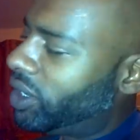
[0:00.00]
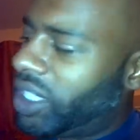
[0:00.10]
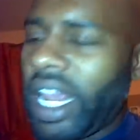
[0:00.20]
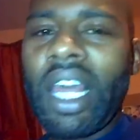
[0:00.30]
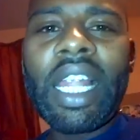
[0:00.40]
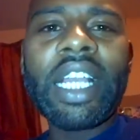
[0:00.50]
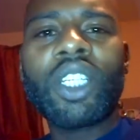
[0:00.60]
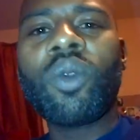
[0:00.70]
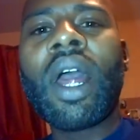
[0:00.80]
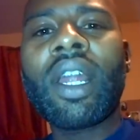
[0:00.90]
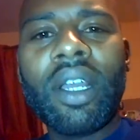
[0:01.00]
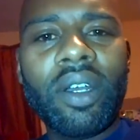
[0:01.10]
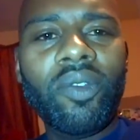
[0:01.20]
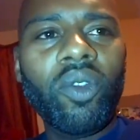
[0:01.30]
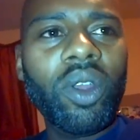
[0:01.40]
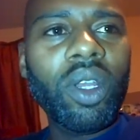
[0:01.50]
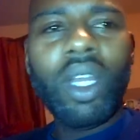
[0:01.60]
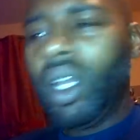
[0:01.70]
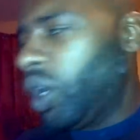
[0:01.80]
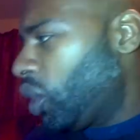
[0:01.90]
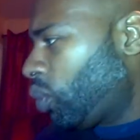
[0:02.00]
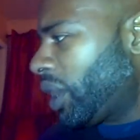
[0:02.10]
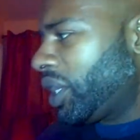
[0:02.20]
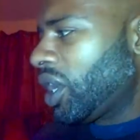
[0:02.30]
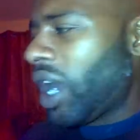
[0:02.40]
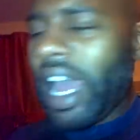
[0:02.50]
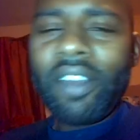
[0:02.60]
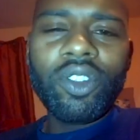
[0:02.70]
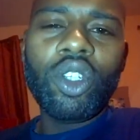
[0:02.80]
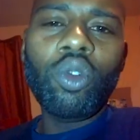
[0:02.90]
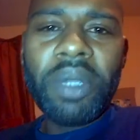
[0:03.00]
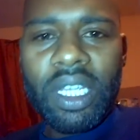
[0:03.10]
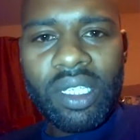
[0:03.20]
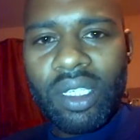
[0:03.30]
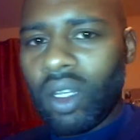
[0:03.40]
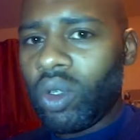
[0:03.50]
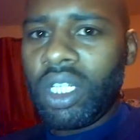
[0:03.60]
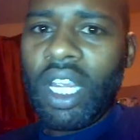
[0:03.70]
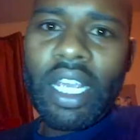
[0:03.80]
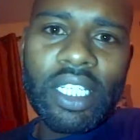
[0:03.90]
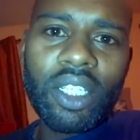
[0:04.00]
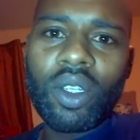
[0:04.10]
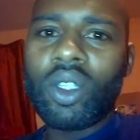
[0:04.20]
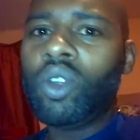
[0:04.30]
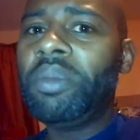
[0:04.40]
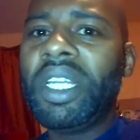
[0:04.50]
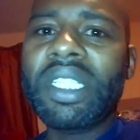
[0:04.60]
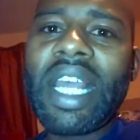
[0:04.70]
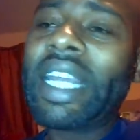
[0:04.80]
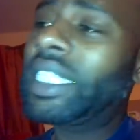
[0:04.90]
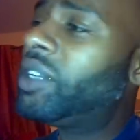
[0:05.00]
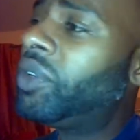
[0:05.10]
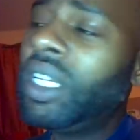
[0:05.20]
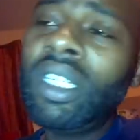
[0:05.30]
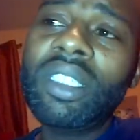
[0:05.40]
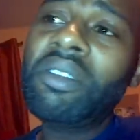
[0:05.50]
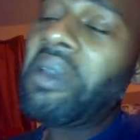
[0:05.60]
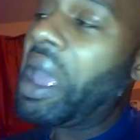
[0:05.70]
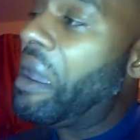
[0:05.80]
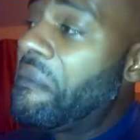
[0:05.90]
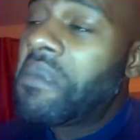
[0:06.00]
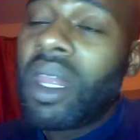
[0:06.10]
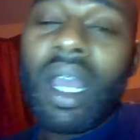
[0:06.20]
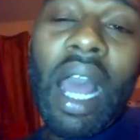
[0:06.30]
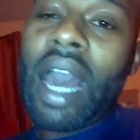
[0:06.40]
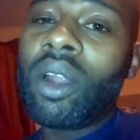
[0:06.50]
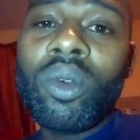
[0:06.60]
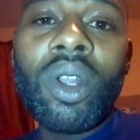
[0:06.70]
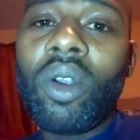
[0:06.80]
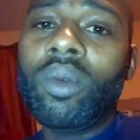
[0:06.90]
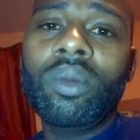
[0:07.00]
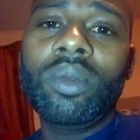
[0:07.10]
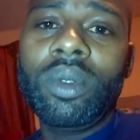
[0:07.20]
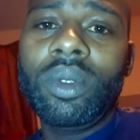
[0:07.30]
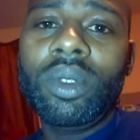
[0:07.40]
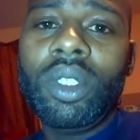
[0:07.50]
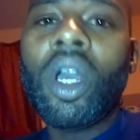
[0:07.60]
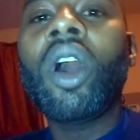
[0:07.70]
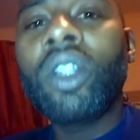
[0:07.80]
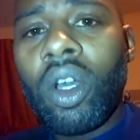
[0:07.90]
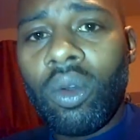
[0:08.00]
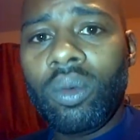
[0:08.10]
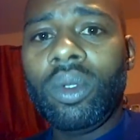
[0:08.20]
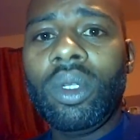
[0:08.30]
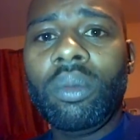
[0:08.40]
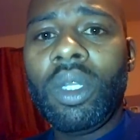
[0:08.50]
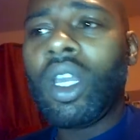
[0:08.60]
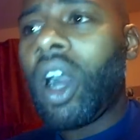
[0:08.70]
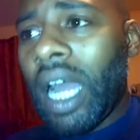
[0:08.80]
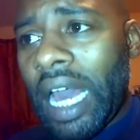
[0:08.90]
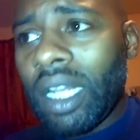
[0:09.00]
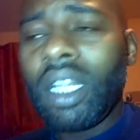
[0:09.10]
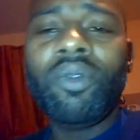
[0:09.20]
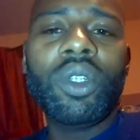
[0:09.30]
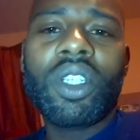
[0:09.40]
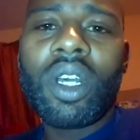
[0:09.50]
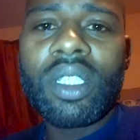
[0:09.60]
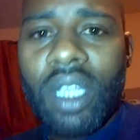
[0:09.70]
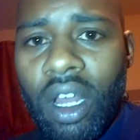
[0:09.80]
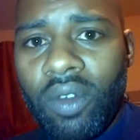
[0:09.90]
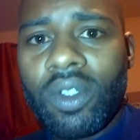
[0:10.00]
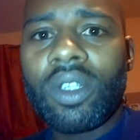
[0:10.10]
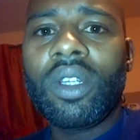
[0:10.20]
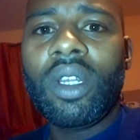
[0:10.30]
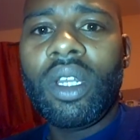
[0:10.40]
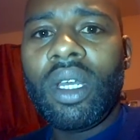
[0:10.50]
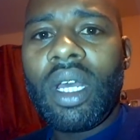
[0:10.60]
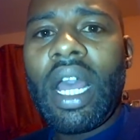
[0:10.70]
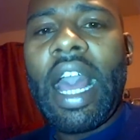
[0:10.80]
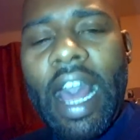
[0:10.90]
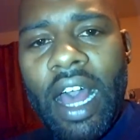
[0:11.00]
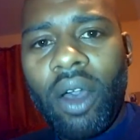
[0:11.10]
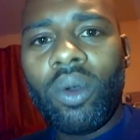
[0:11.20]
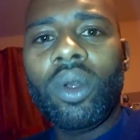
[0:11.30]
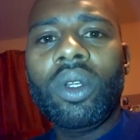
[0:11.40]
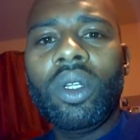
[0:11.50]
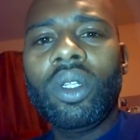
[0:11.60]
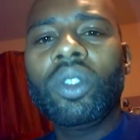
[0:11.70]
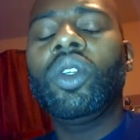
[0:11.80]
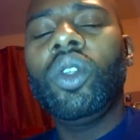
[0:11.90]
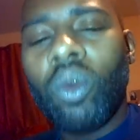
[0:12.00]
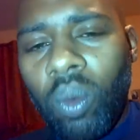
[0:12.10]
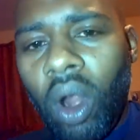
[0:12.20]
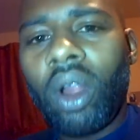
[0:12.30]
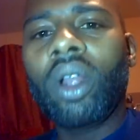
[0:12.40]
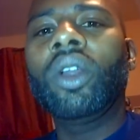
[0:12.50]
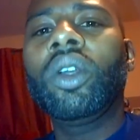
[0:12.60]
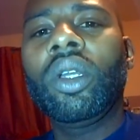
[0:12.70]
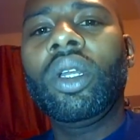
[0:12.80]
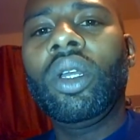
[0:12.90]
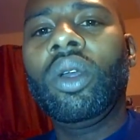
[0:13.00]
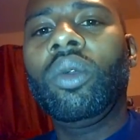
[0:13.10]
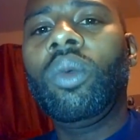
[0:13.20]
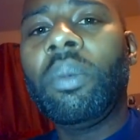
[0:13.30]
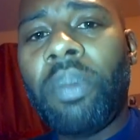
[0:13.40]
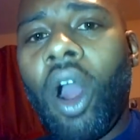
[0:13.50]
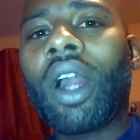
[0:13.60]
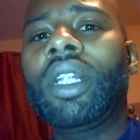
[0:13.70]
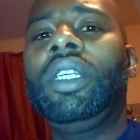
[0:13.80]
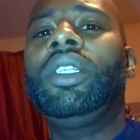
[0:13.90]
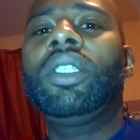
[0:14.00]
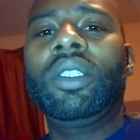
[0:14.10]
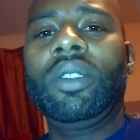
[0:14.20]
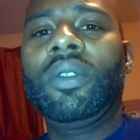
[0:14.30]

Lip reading: J Electronica. Whether y'all have dubious associations or dubious activities, I don't know. Y'all know. But y'all gotta live with yourselves. How do you work with Barclays?